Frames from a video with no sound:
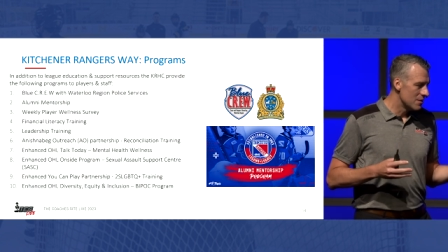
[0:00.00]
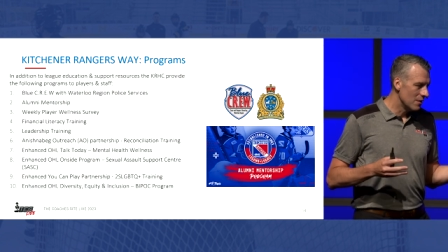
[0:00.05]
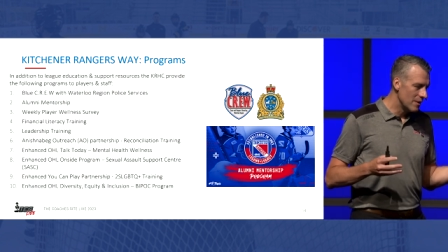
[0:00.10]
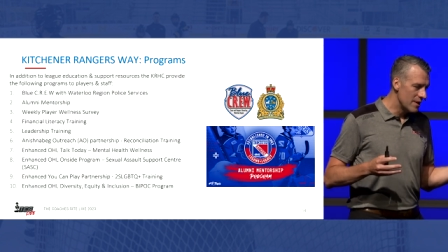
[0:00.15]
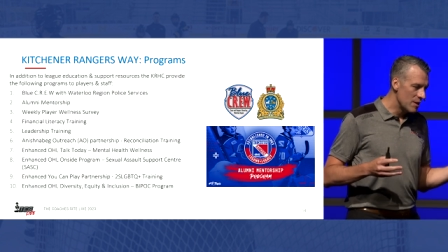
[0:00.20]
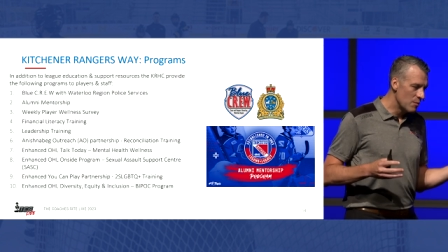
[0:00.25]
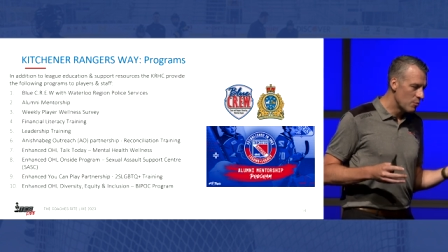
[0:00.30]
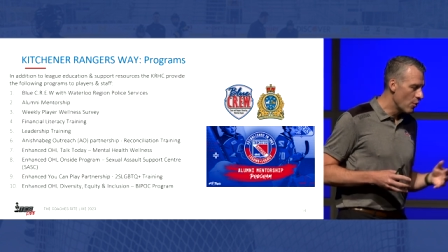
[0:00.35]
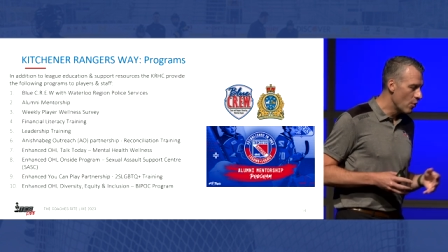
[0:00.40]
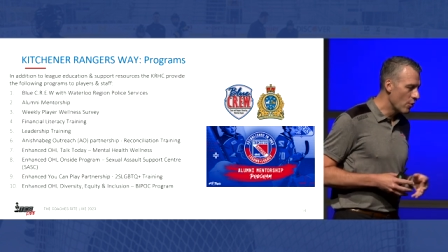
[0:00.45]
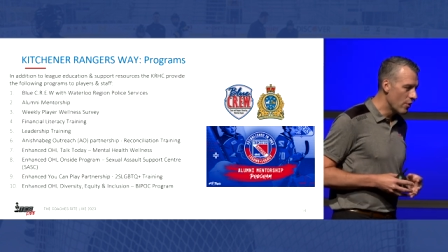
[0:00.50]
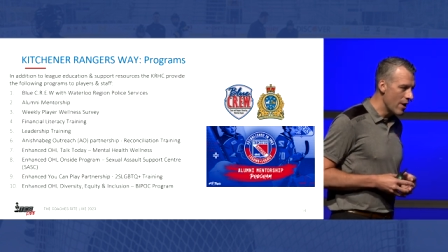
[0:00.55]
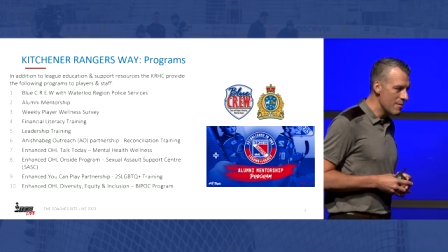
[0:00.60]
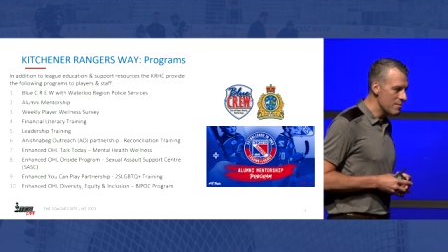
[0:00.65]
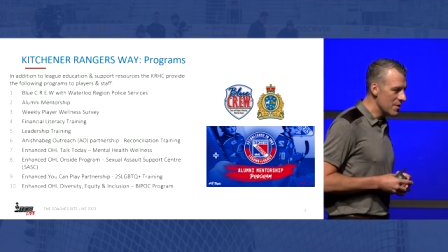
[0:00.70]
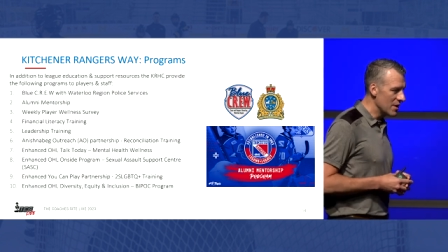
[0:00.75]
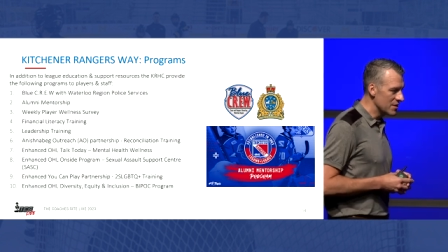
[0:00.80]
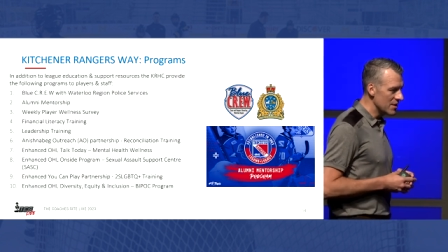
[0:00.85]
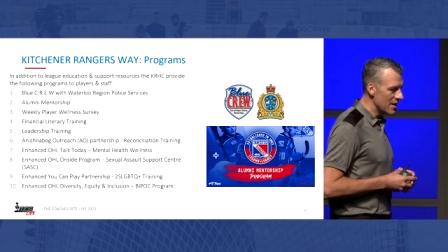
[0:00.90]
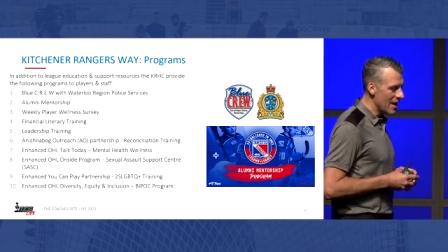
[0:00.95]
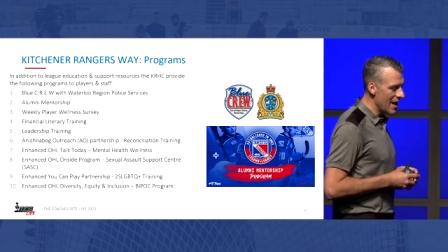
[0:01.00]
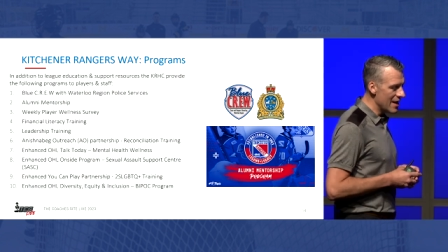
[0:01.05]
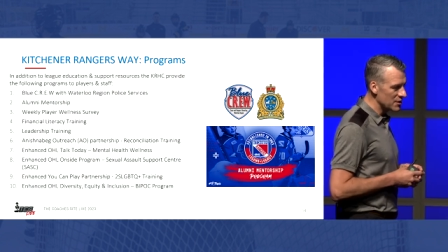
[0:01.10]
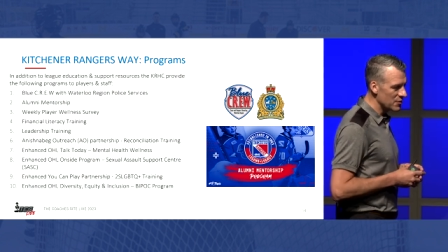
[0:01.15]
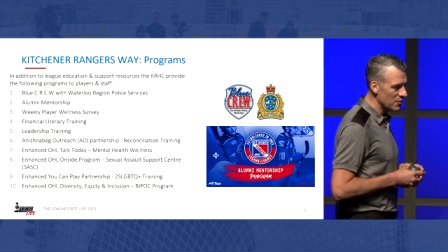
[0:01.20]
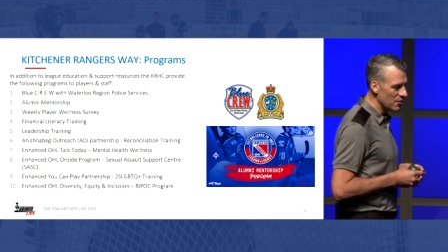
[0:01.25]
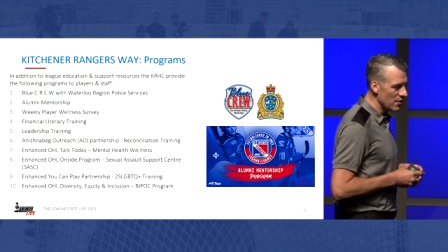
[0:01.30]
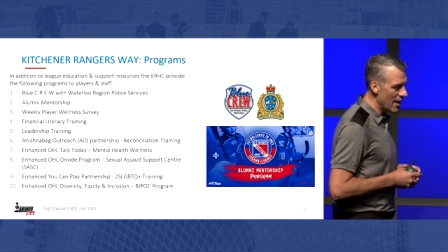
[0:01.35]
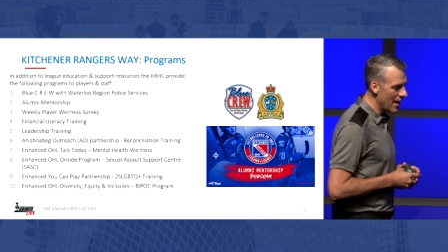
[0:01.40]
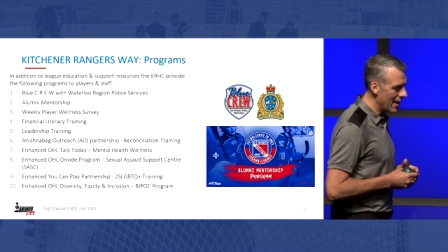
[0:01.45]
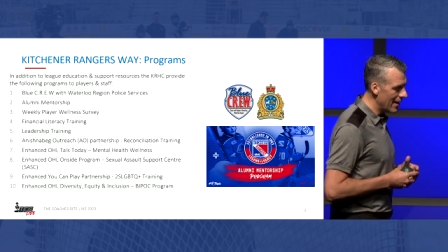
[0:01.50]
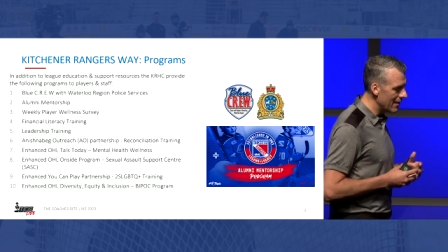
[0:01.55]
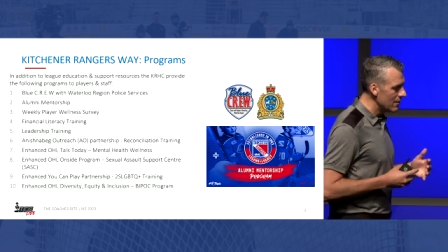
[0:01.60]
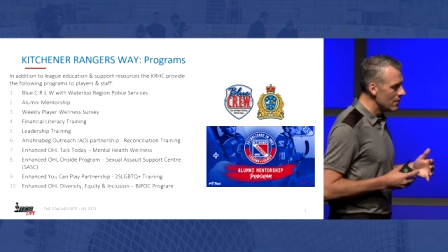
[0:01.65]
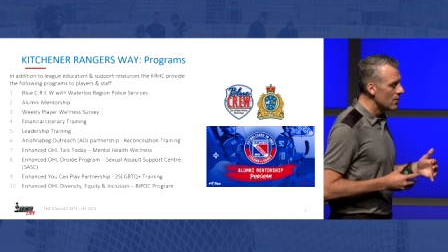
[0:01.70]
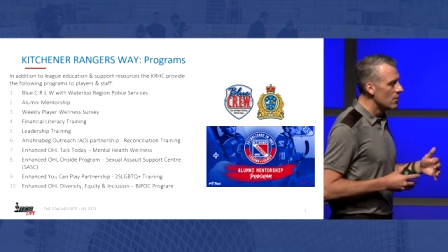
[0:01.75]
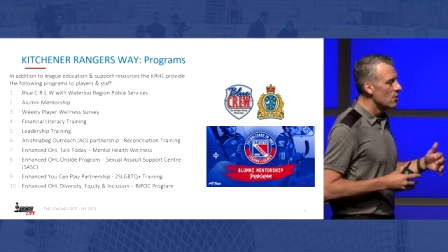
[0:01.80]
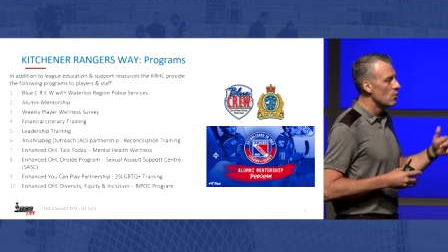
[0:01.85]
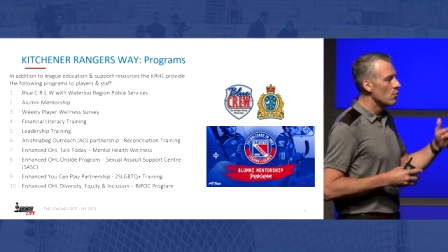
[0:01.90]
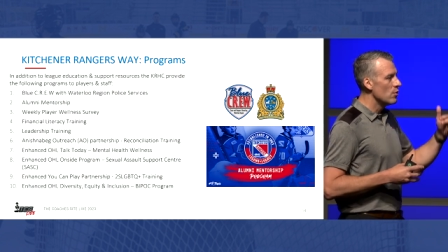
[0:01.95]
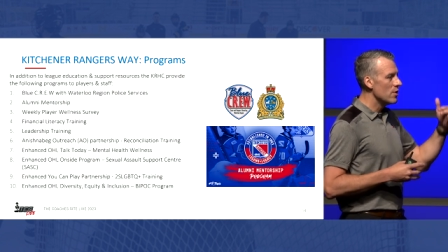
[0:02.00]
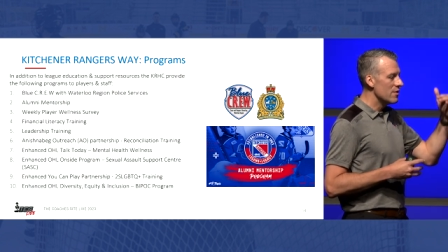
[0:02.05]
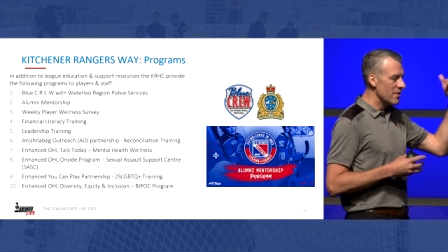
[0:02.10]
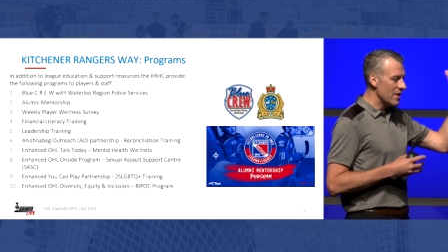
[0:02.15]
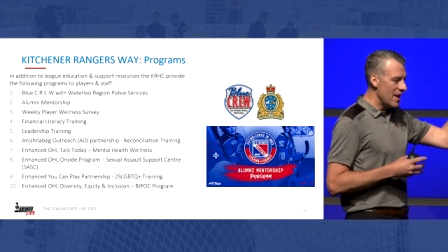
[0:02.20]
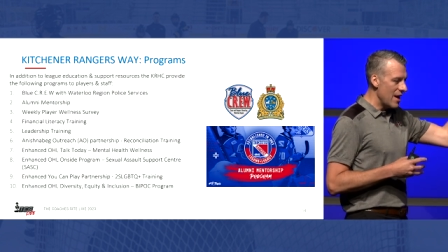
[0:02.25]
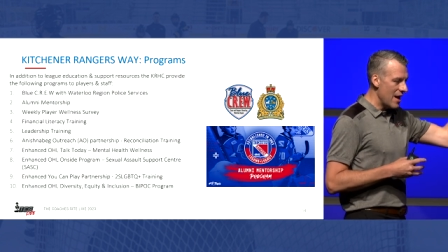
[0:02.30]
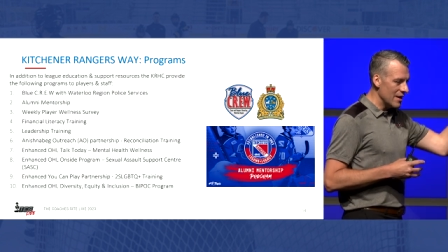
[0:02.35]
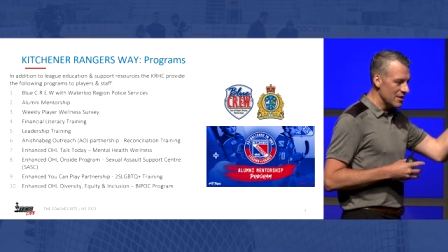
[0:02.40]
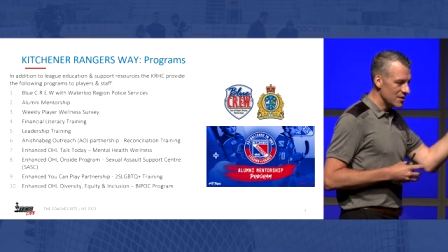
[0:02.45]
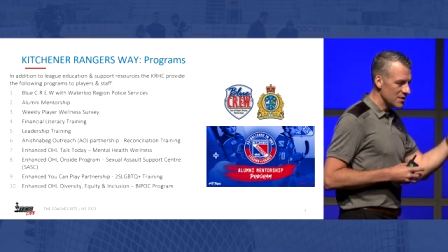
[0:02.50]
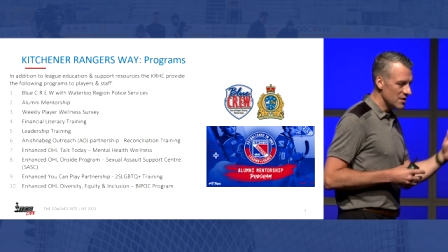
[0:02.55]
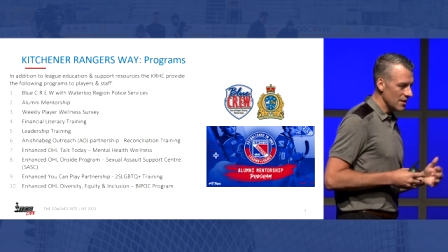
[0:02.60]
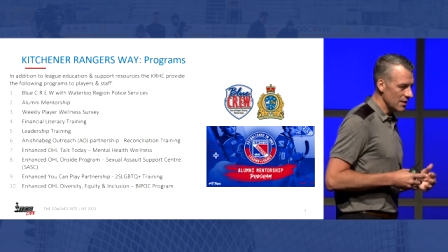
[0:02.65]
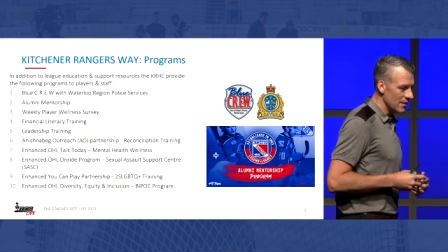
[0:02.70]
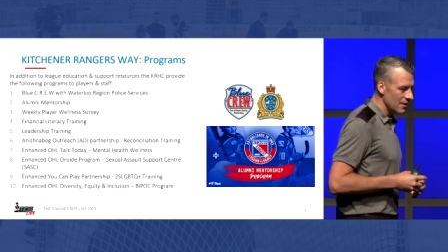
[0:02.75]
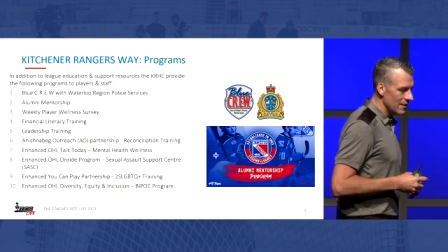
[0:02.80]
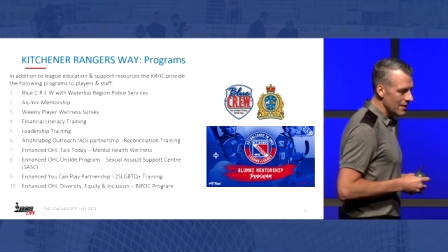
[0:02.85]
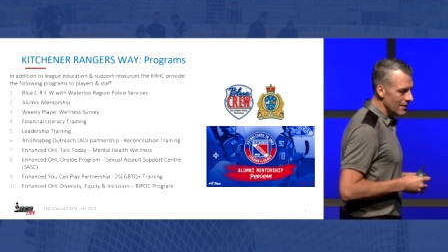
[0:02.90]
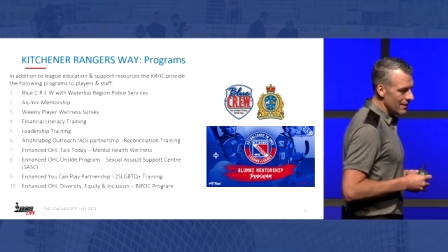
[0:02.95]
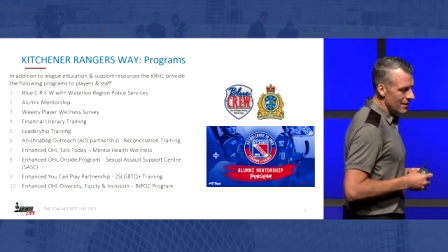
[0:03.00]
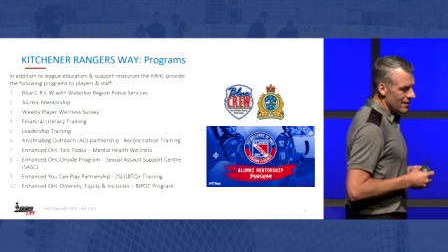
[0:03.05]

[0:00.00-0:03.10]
The league program doesn't ask for that. We've enhanced it.